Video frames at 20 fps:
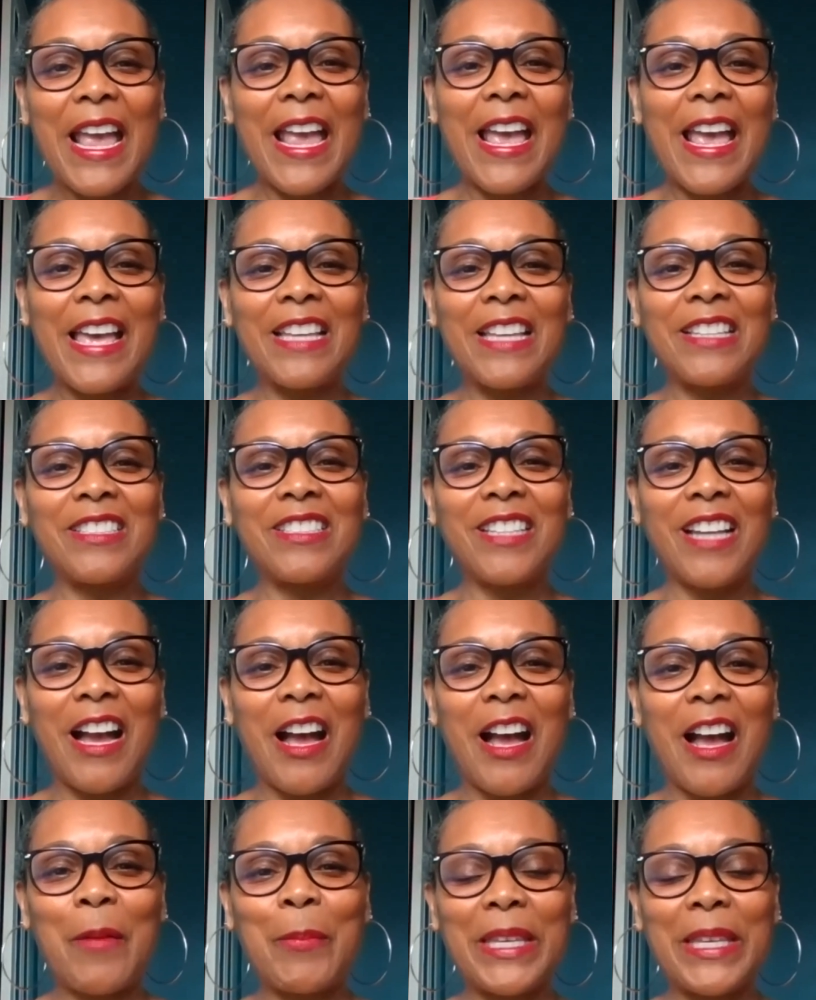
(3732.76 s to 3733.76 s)
And
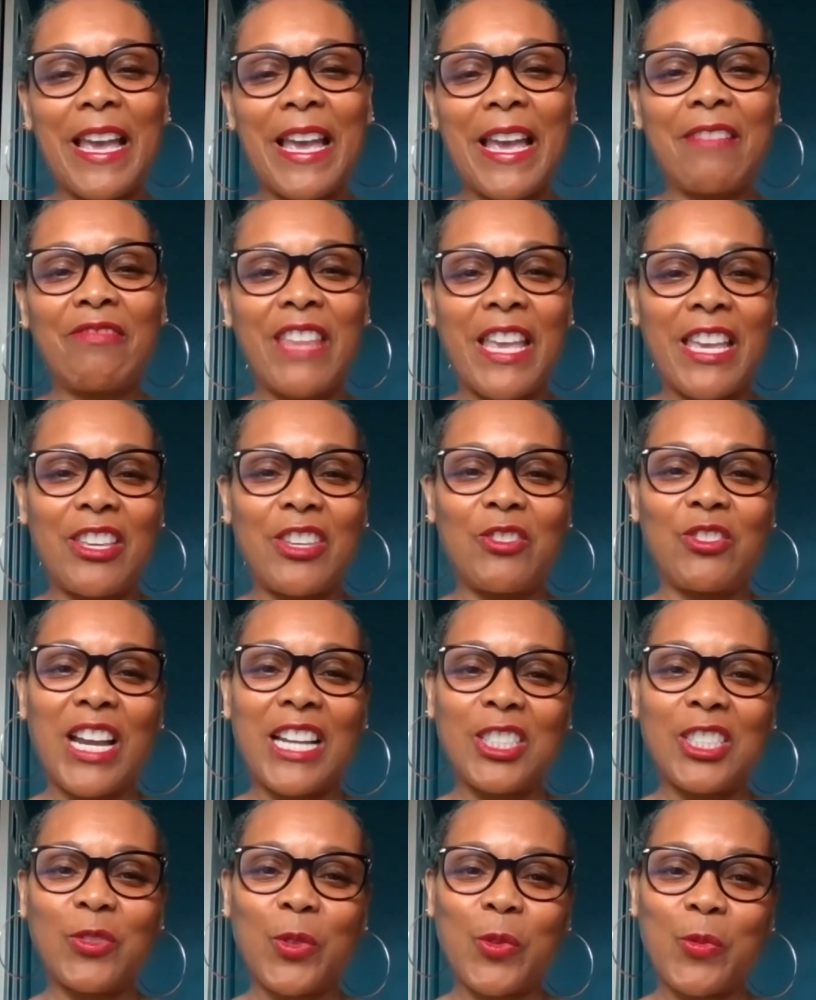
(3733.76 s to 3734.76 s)
um, again, thank you,
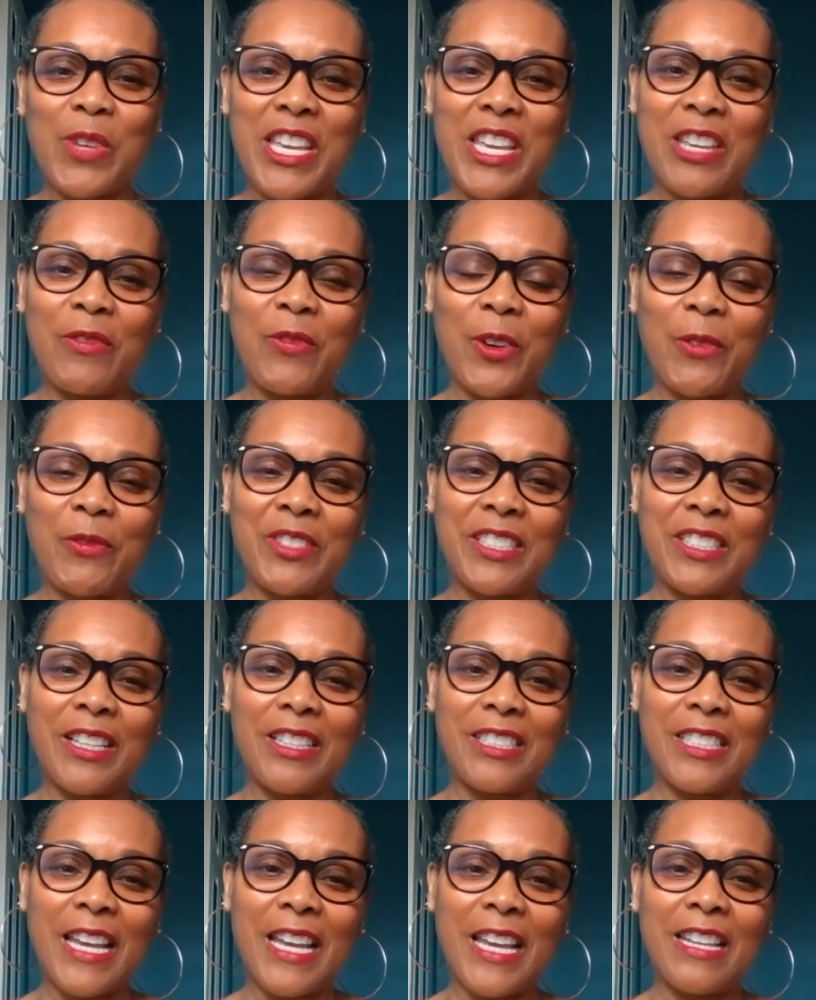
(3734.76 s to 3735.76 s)
Joshua Reed, for
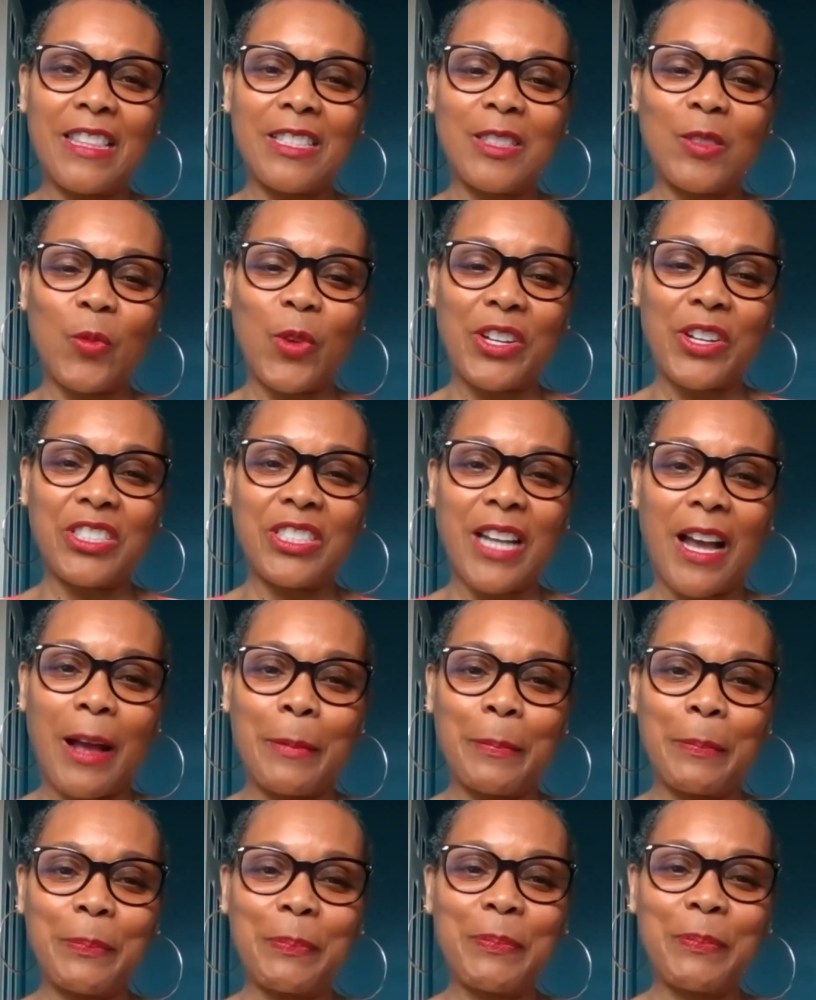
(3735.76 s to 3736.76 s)
facilitating this
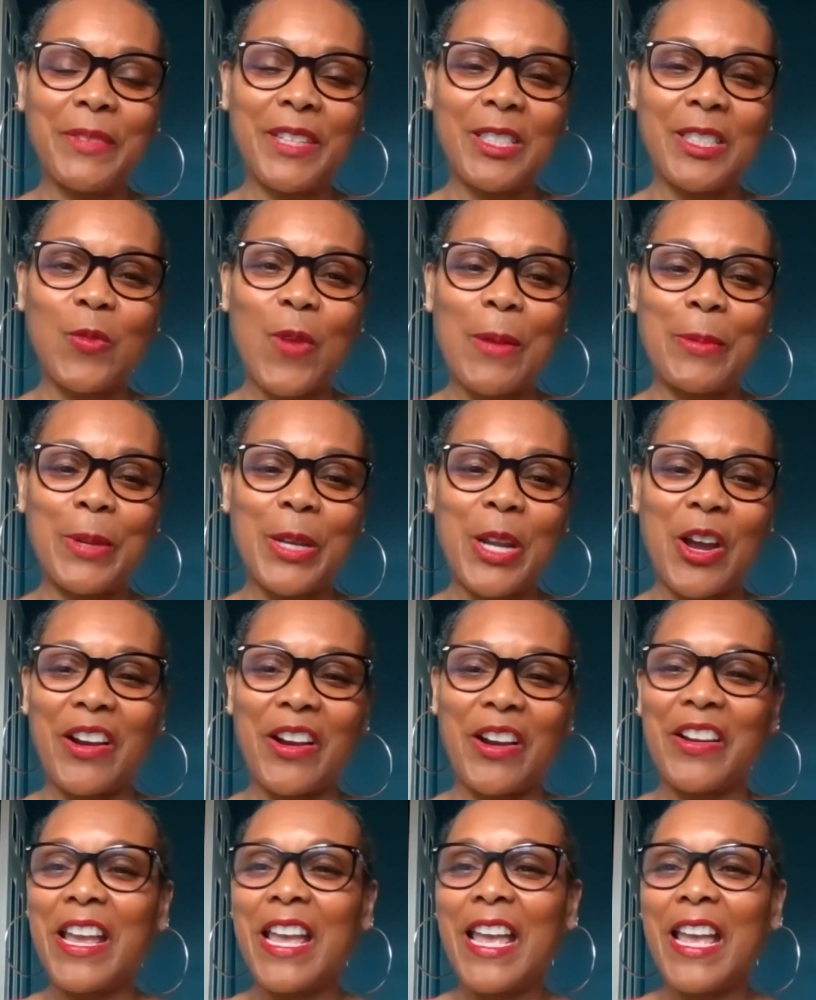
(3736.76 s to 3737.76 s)
workshop this
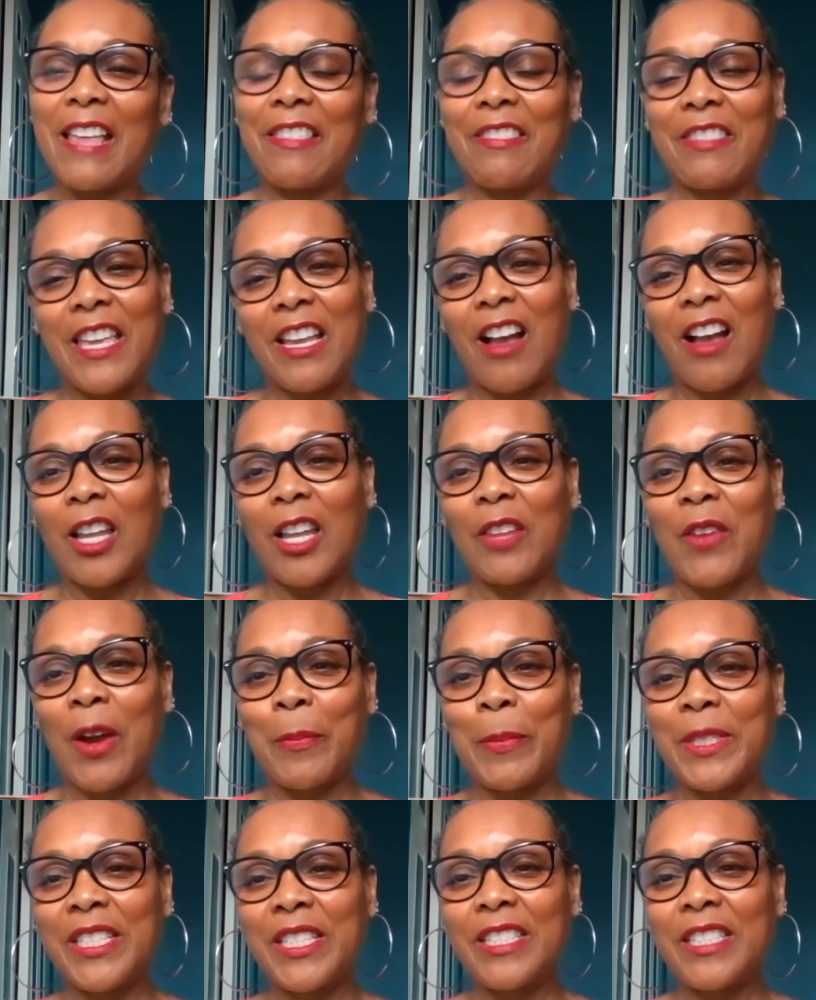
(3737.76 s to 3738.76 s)
webinar and thank all of
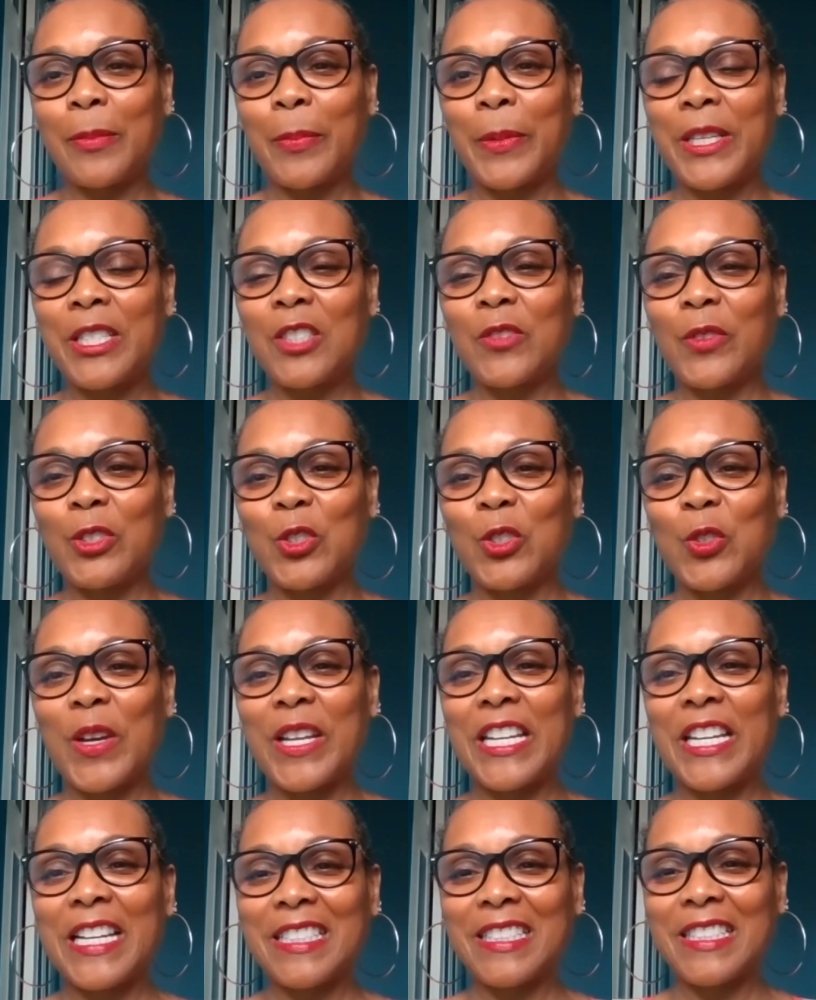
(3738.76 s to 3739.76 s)
our participants for
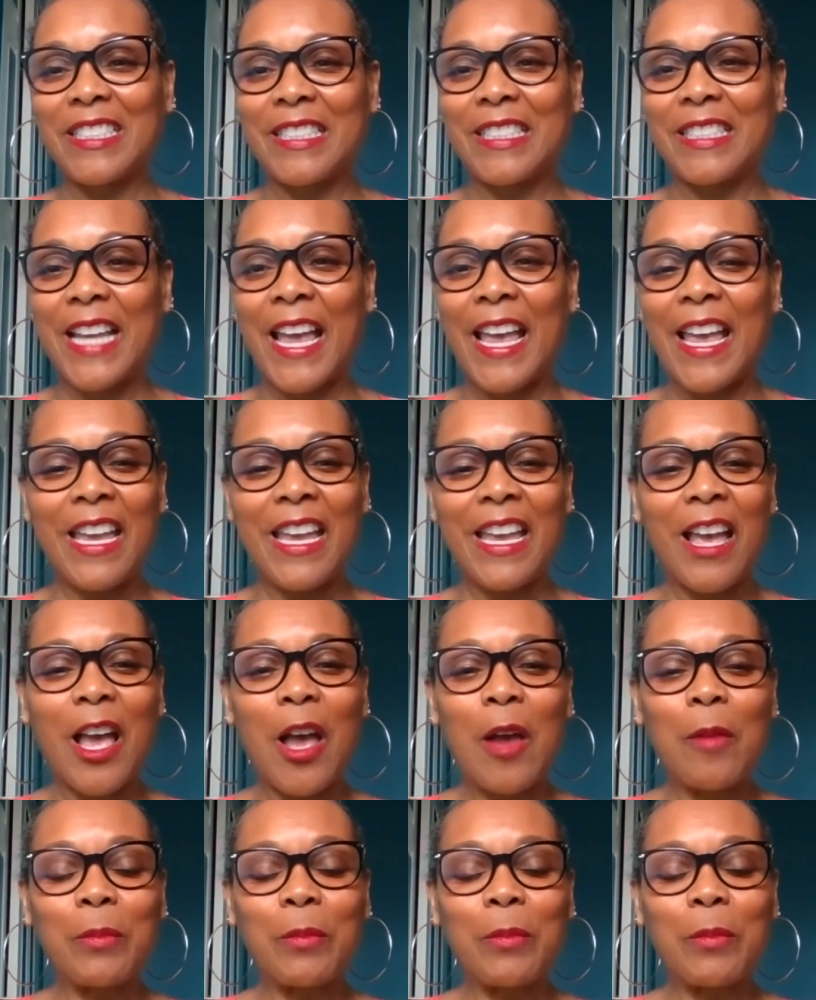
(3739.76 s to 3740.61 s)
joining us today.